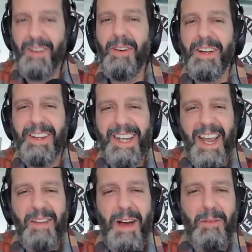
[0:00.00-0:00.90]
well, they
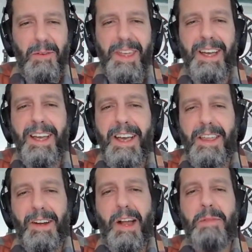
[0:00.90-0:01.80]
came out with a
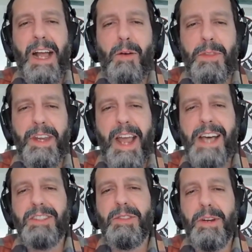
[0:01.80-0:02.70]
they're coming out with an
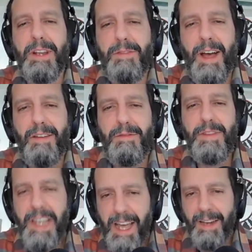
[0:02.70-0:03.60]
S35
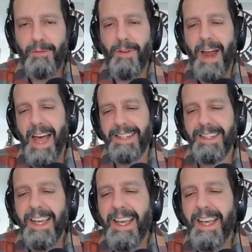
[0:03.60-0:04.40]
VN Rat,